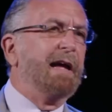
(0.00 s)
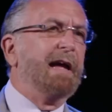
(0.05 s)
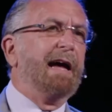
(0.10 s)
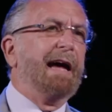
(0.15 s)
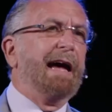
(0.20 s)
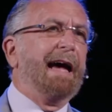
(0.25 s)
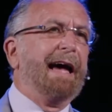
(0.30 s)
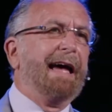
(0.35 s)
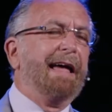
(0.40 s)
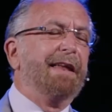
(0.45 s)

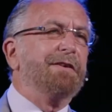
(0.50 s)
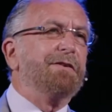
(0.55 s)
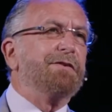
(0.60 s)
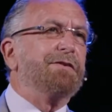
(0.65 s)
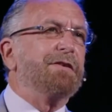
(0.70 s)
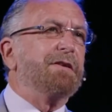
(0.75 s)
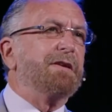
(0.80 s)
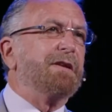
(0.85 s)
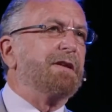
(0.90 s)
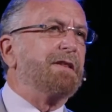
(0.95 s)
And
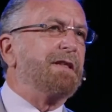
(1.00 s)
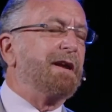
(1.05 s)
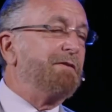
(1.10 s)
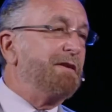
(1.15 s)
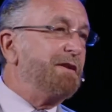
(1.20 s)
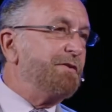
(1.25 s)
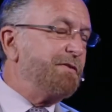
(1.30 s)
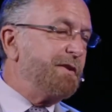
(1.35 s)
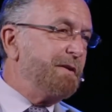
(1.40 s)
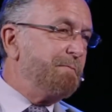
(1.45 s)
there
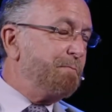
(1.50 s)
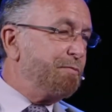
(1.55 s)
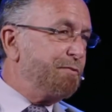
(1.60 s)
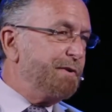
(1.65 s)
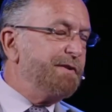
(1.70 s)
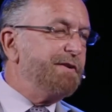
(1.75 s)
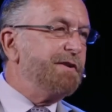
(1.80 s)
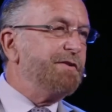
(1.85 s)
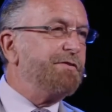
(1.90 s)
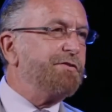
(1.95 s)
is a
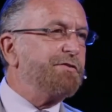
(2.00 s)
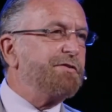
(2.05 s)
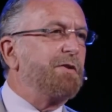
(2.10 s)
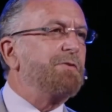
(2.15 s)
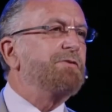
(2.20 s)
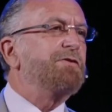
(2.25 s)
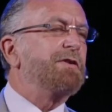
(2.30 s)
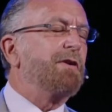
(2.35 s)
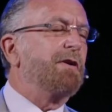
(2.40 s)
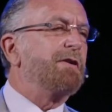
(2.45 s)
British
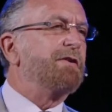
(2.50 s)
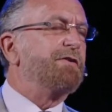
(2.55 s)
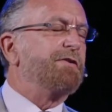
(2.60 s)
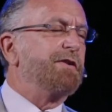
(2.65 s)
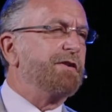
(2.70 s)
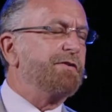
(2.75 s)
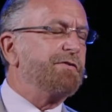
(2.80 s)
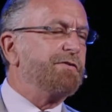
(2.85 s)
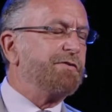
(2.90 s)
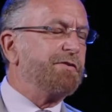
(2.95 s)

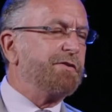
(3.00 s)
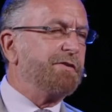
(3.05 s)
sociologist,